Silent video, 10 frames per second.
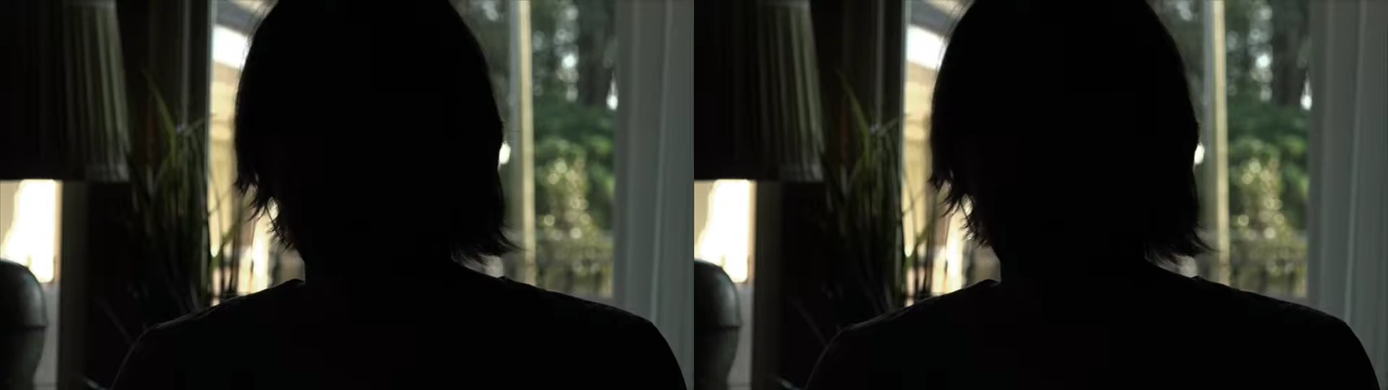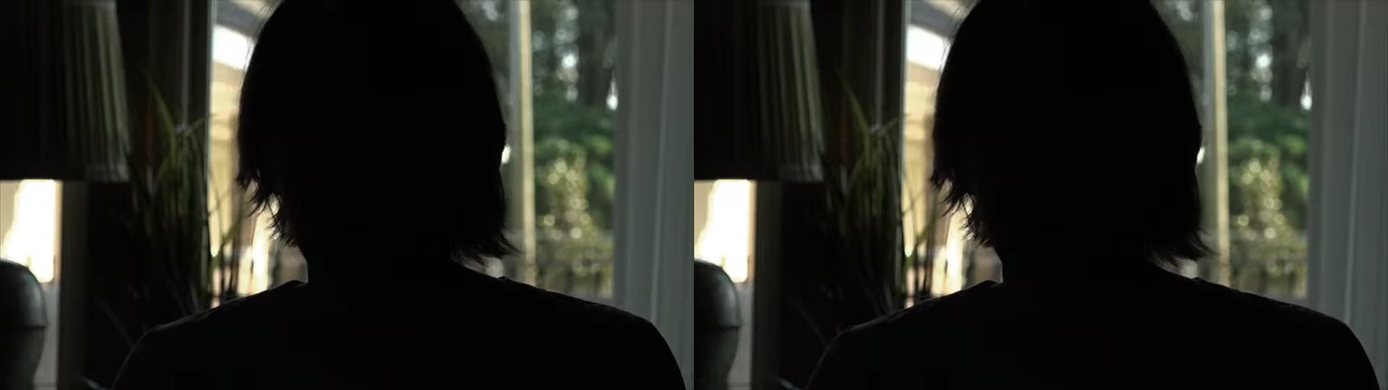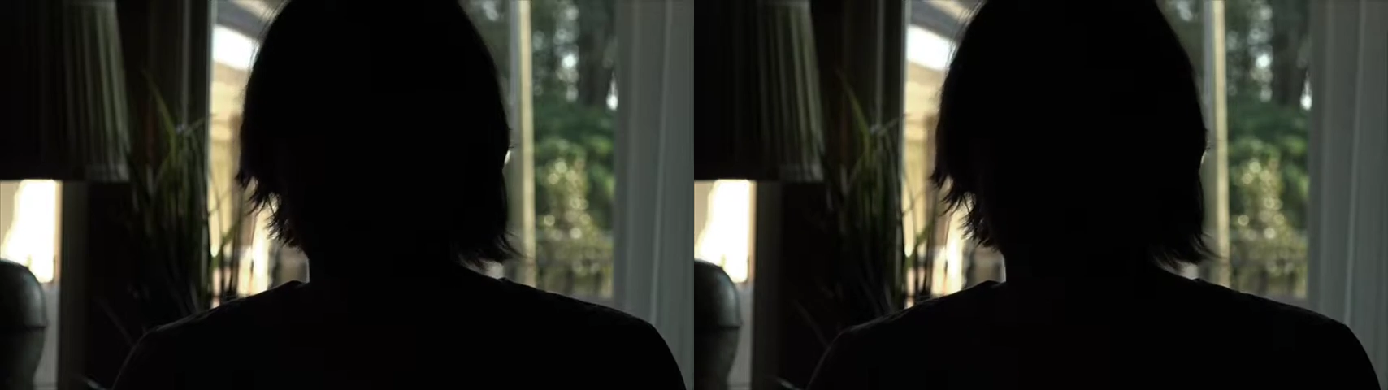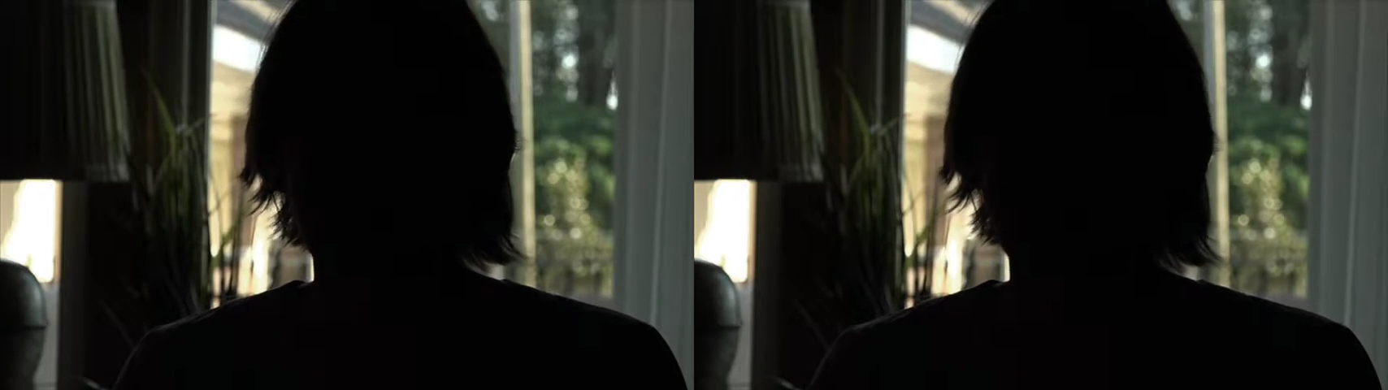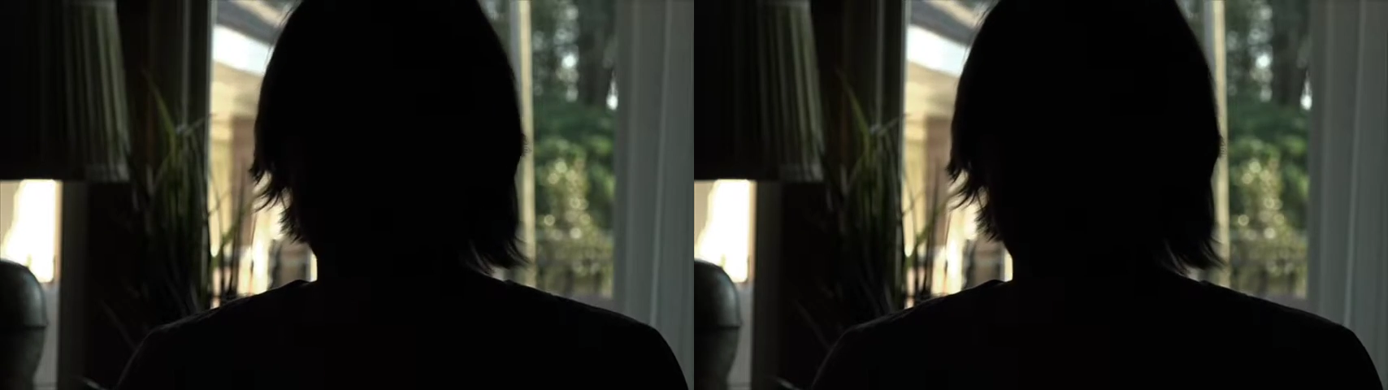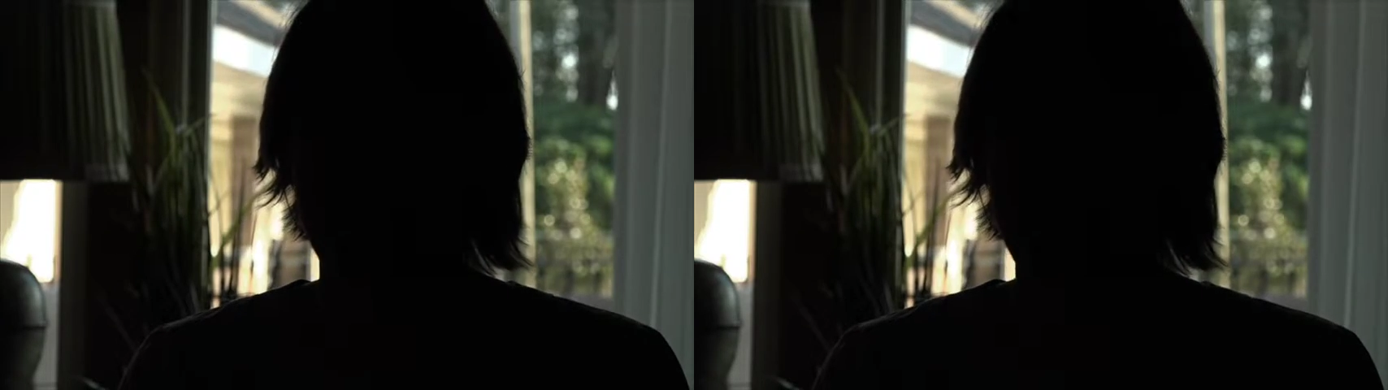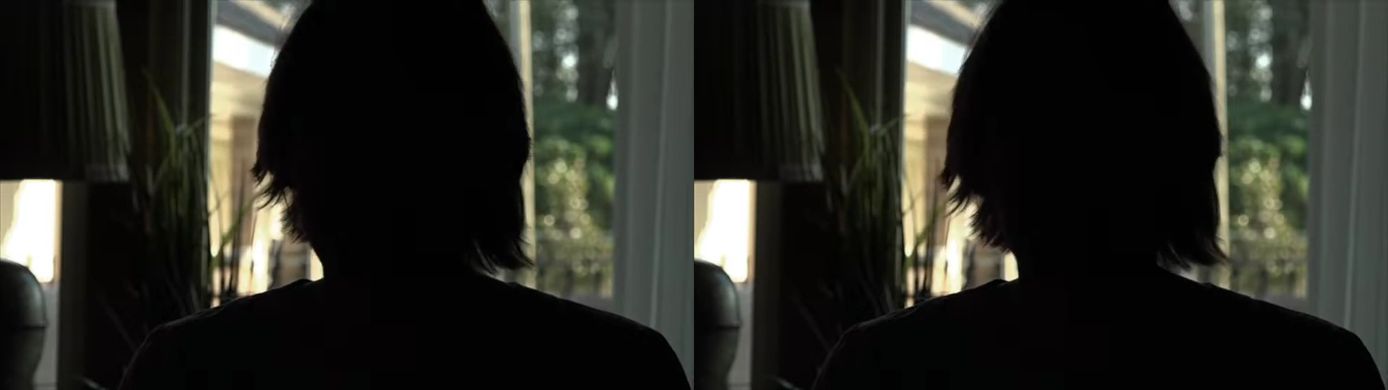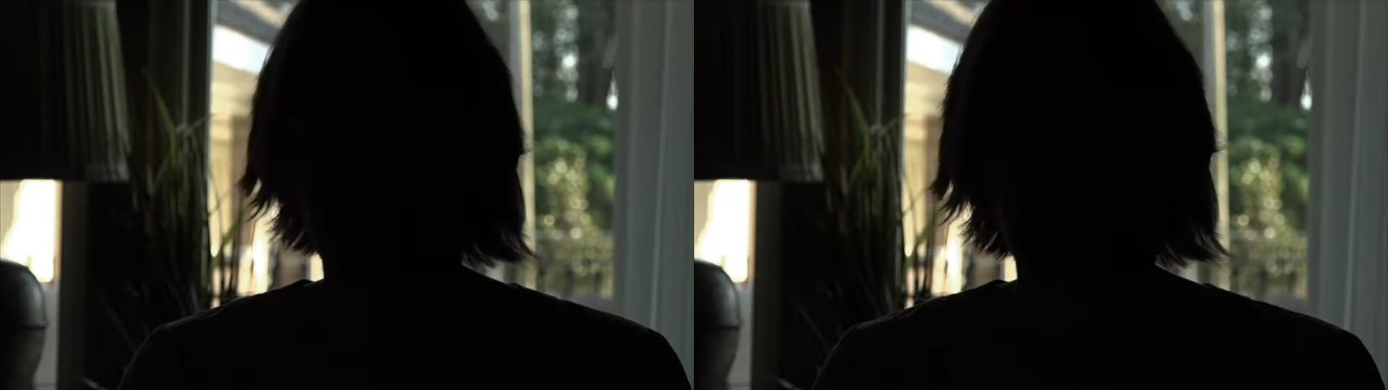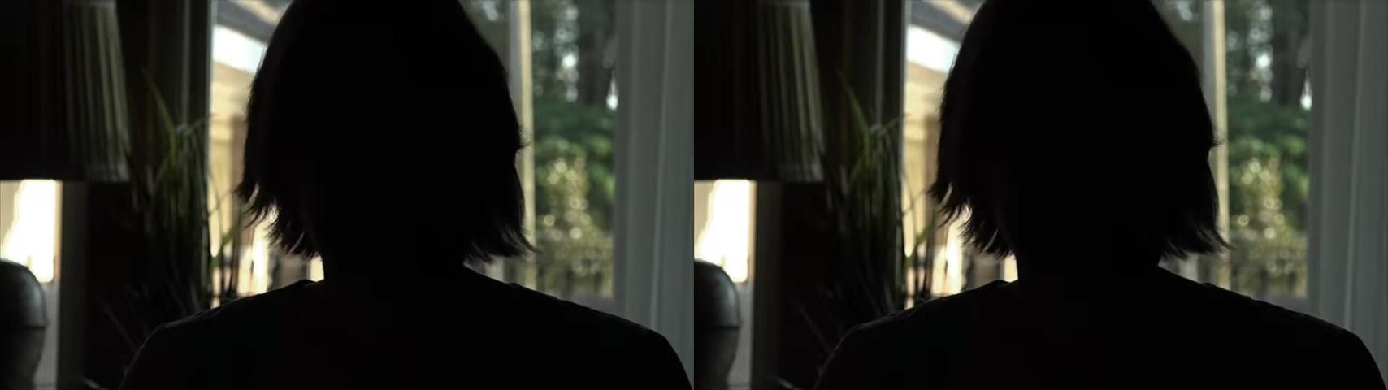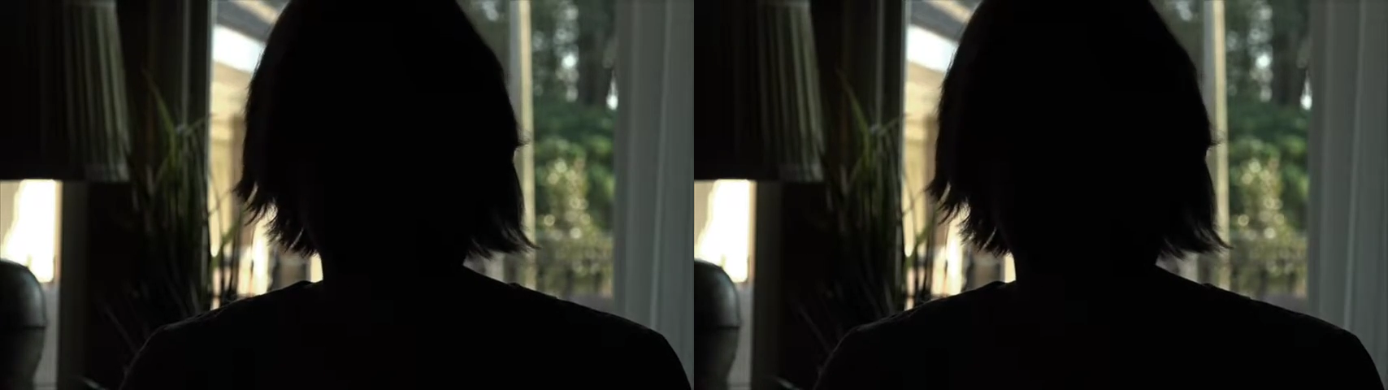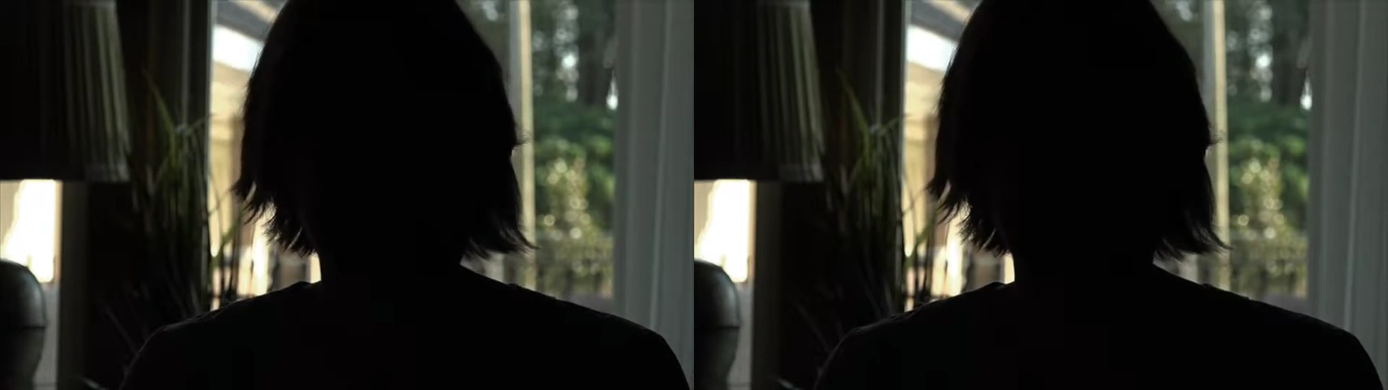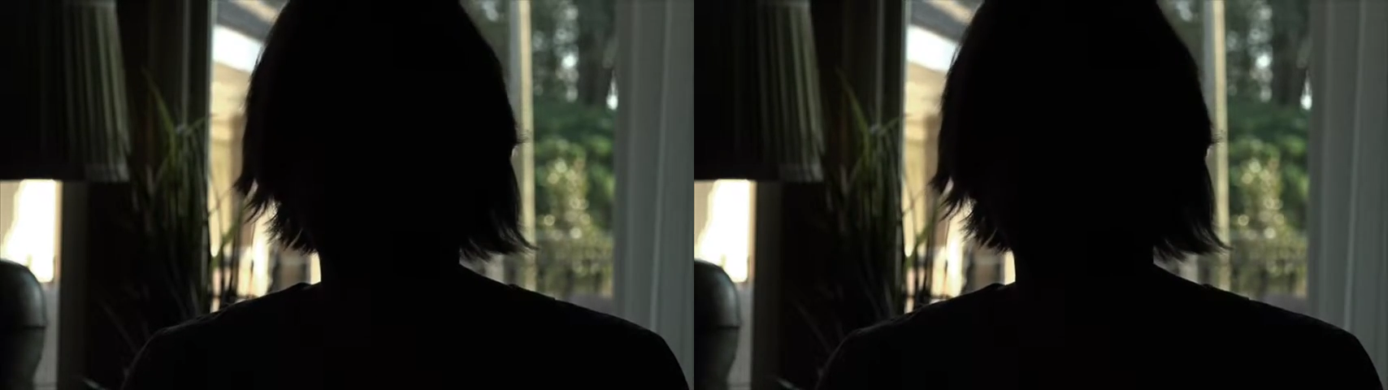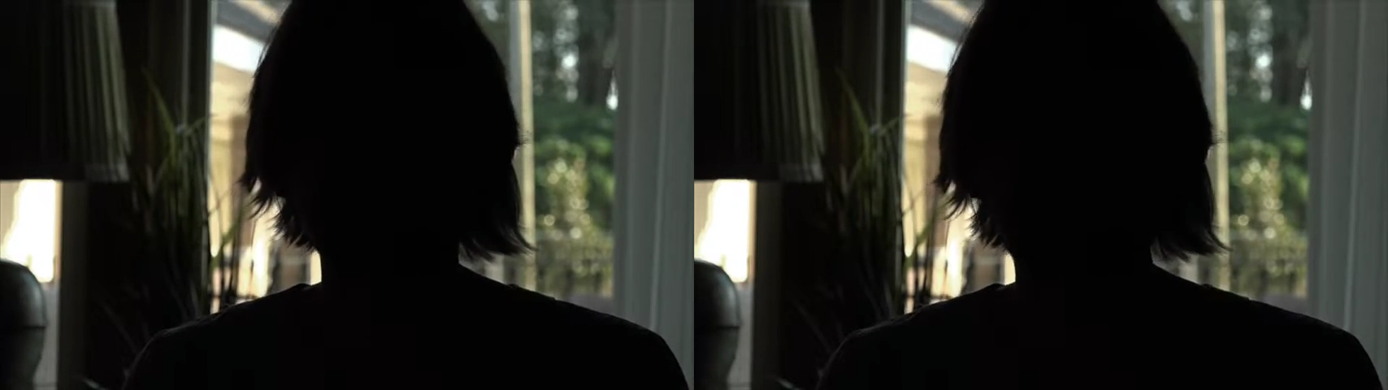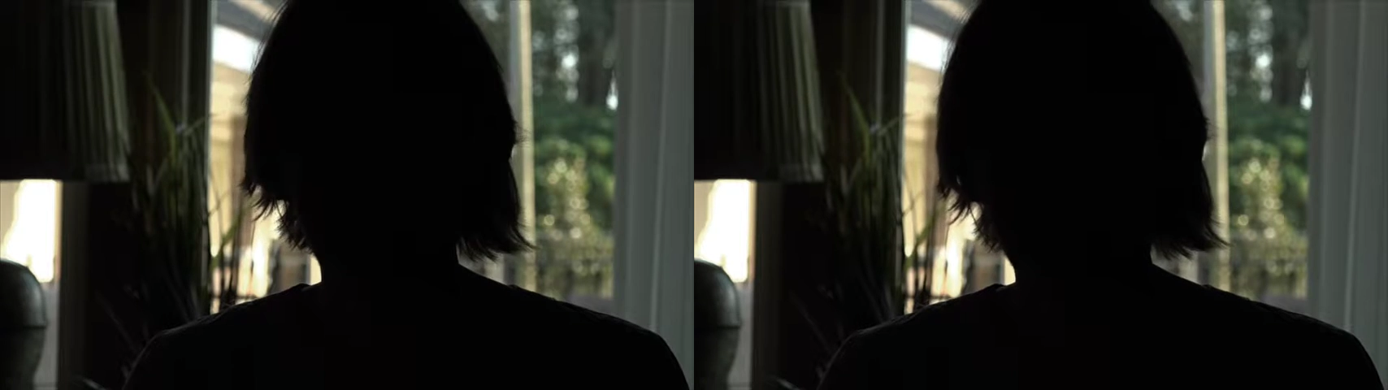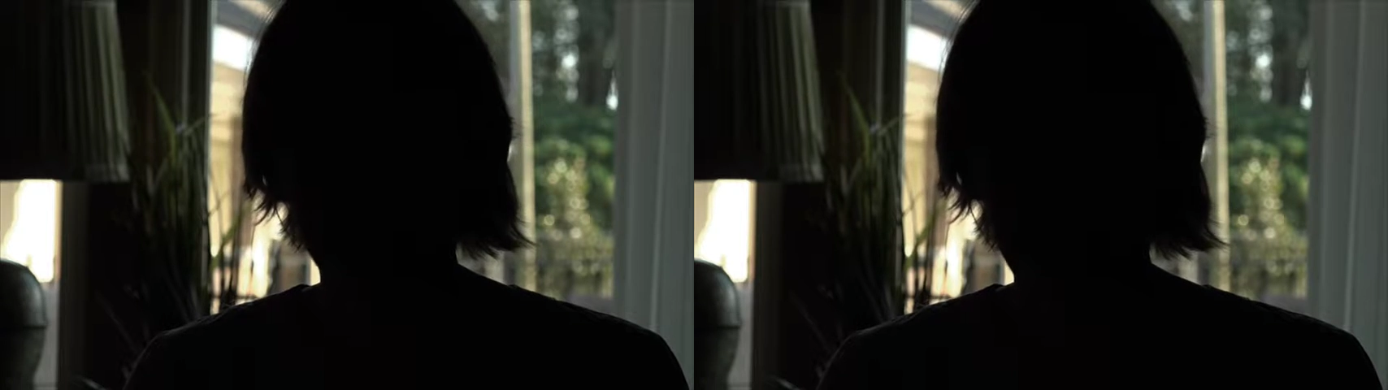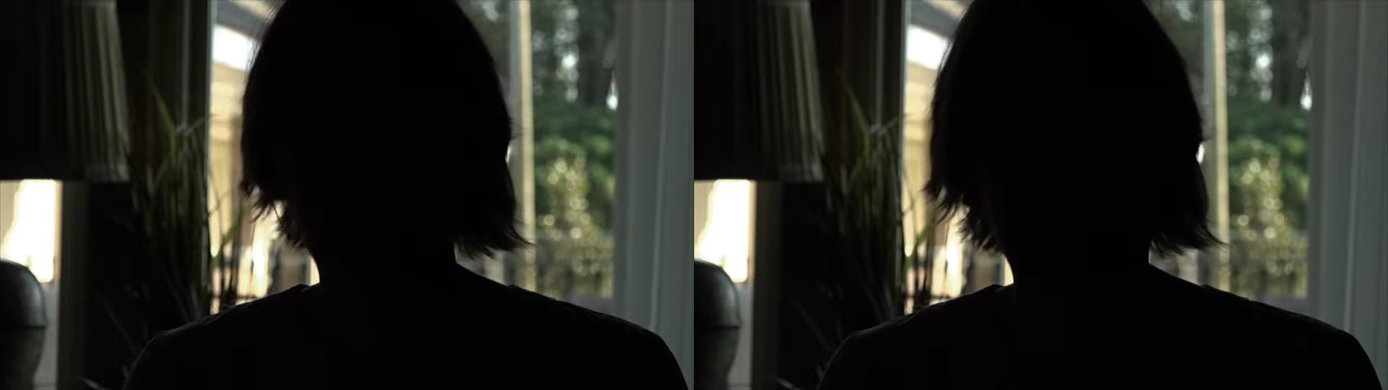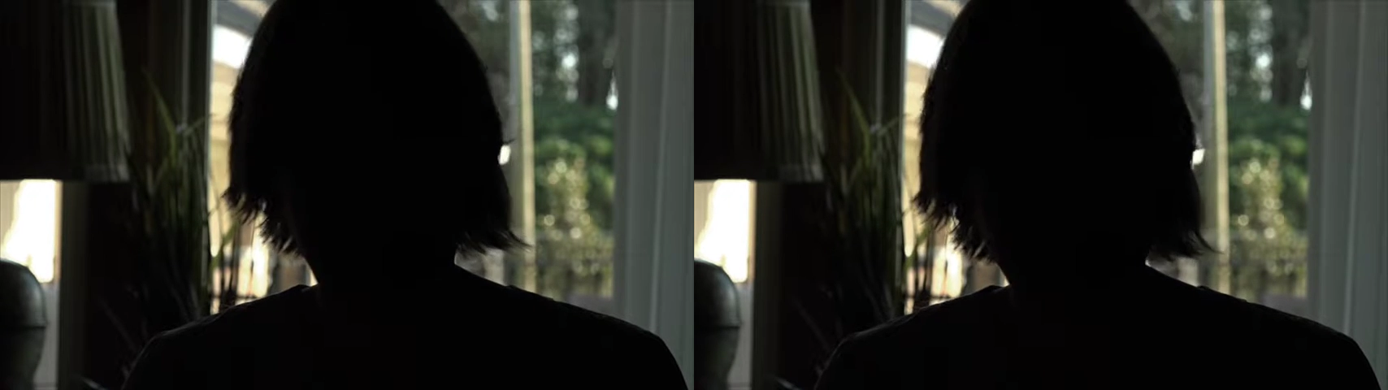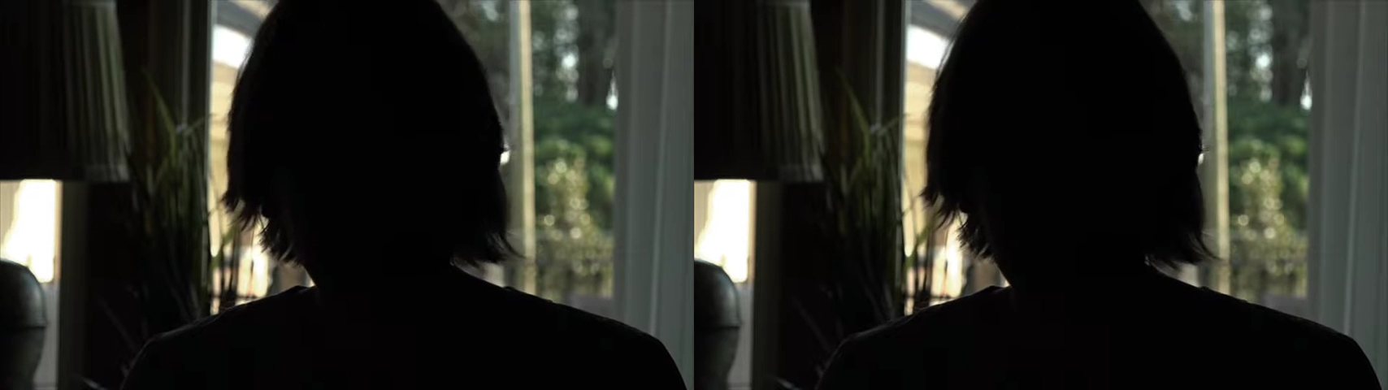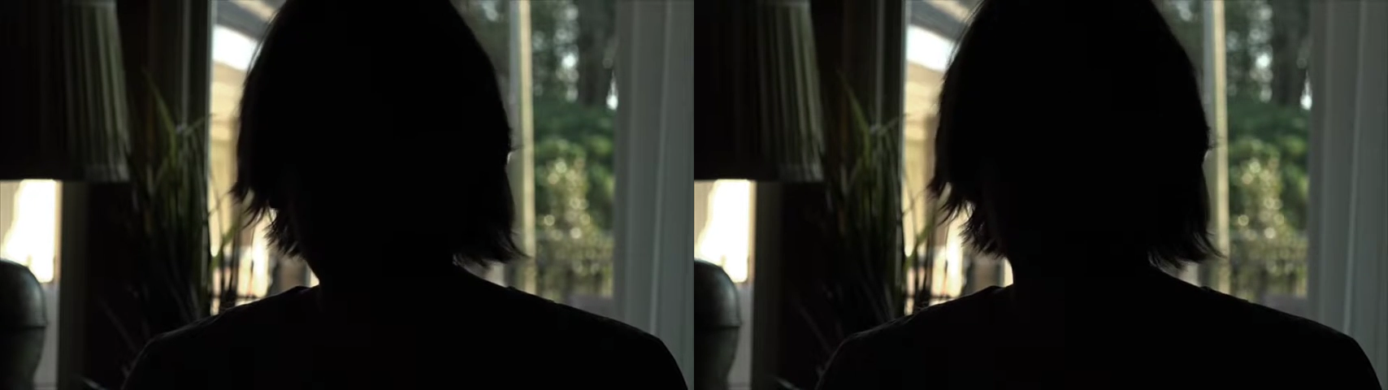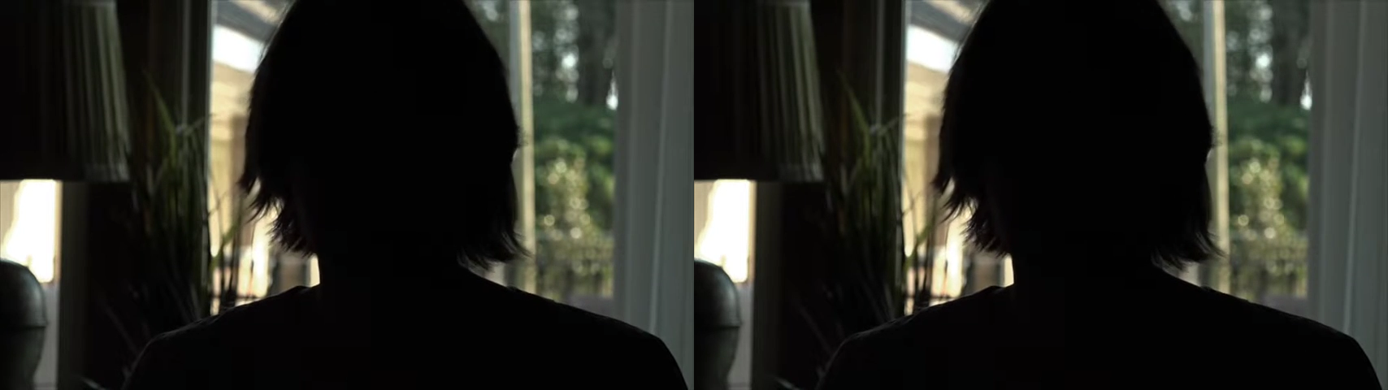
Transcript: (no speaker visible)